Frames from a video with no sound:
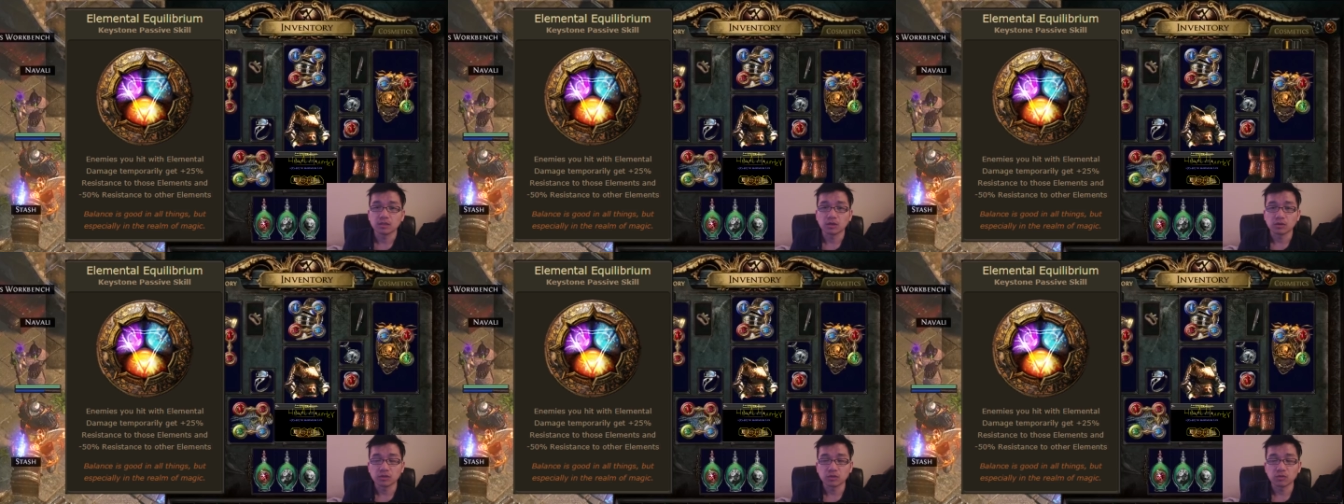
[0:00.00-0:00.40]

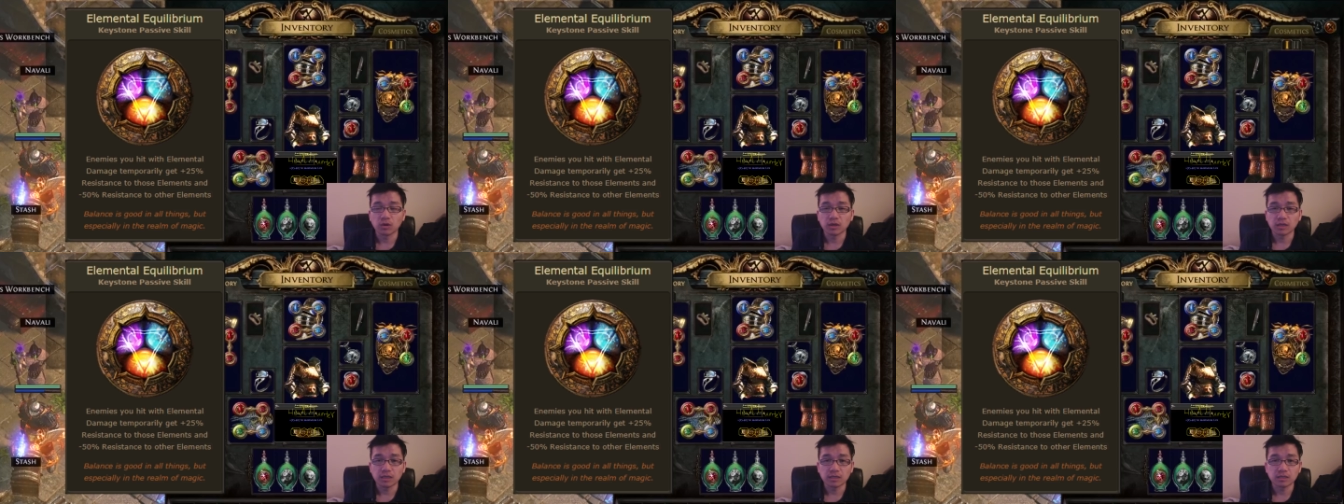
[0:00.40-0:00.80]
So
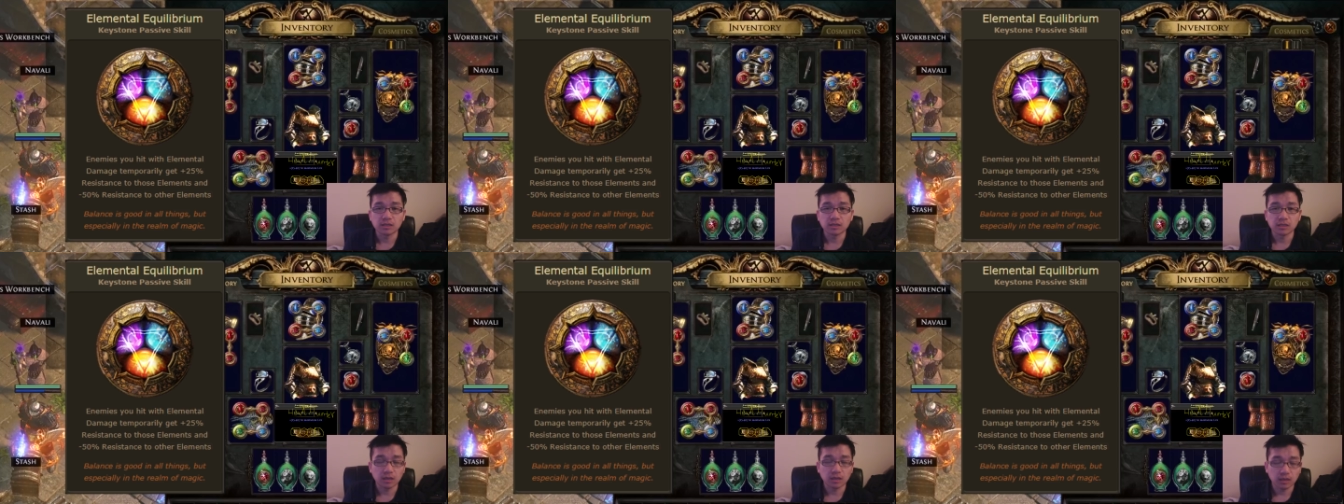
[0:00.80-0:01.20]
you want
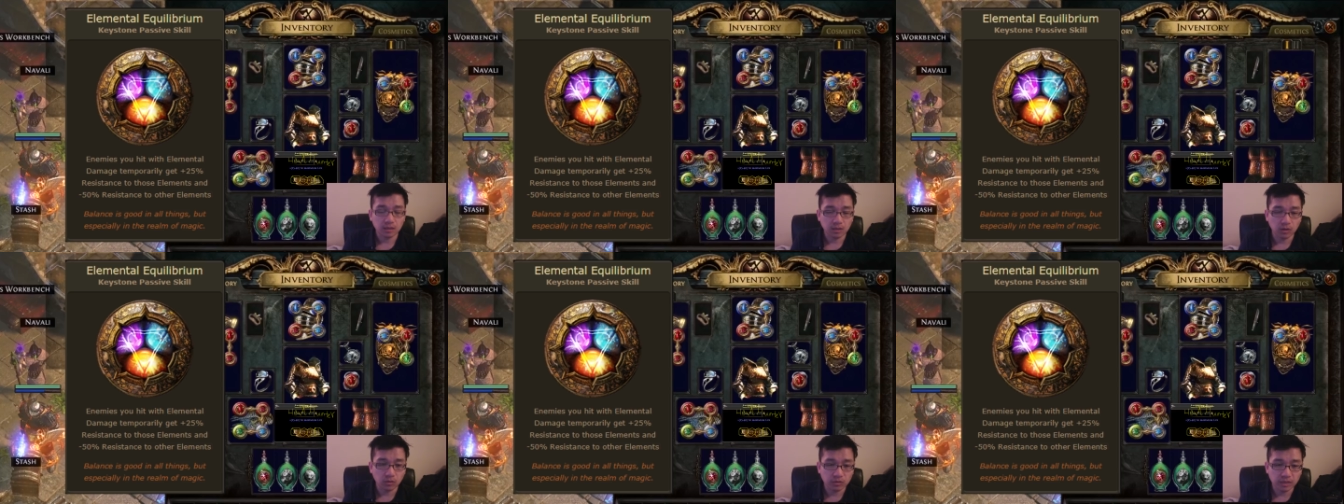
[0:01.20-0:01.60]
either
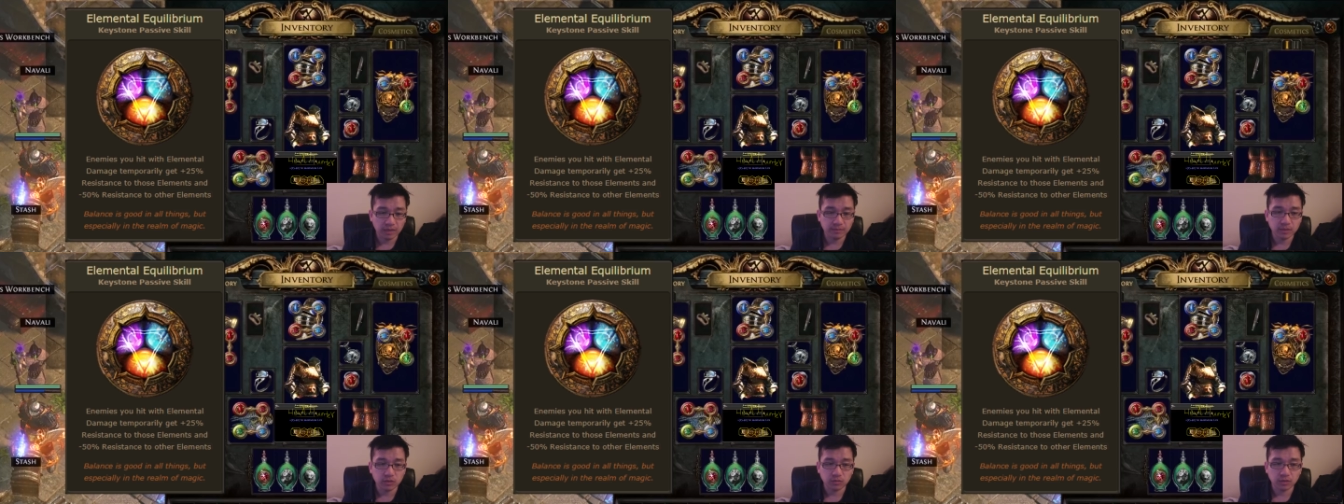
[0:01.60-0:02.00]

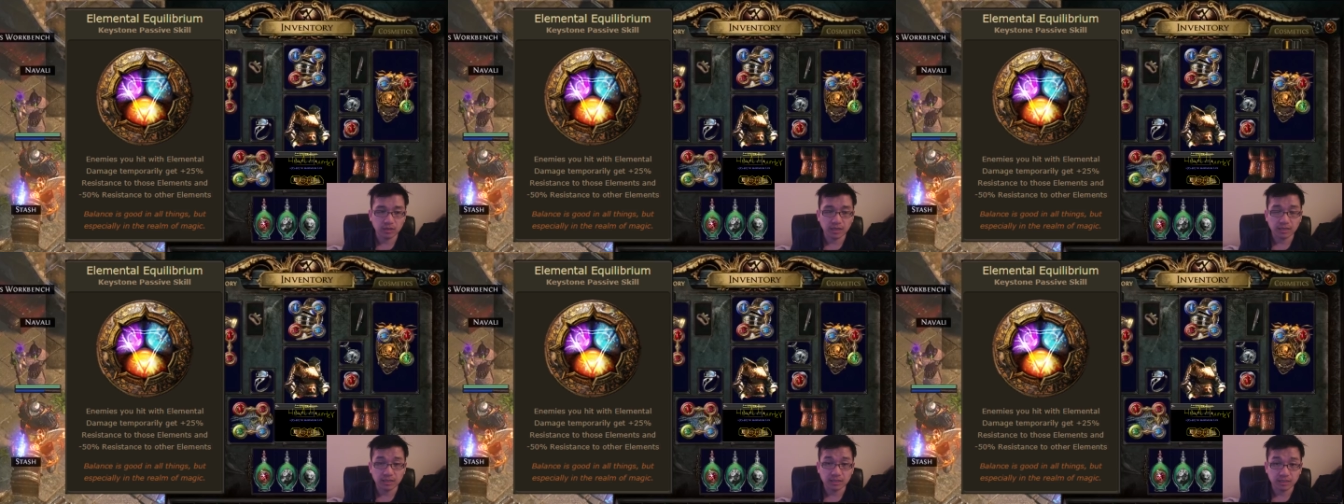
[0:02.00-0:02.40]
cold damage
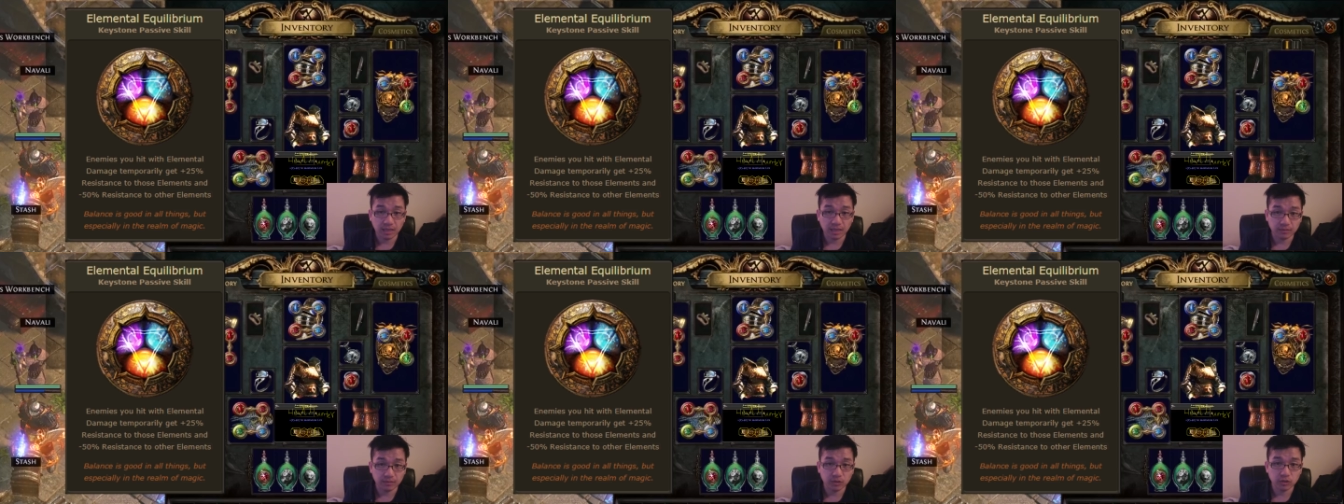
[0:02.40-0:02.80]
or
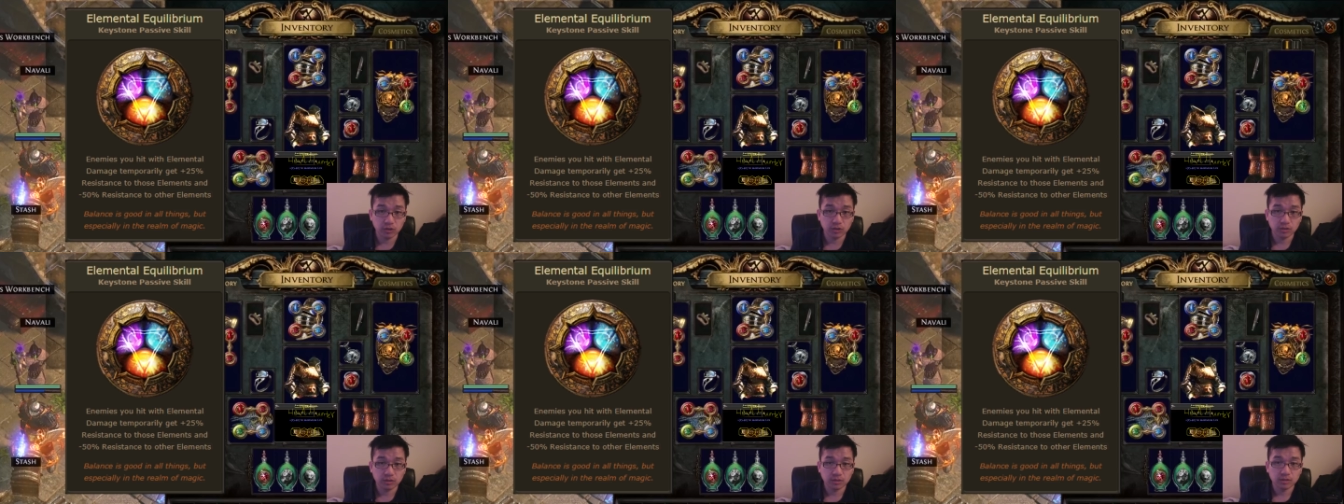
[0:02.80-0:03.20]
lightning
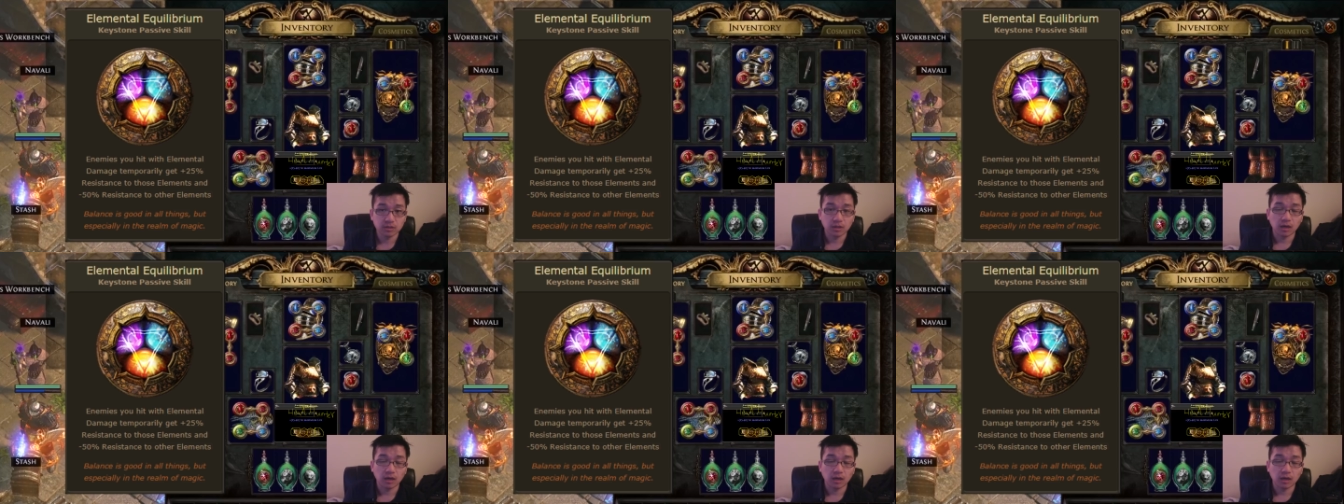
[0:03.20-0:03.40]
damage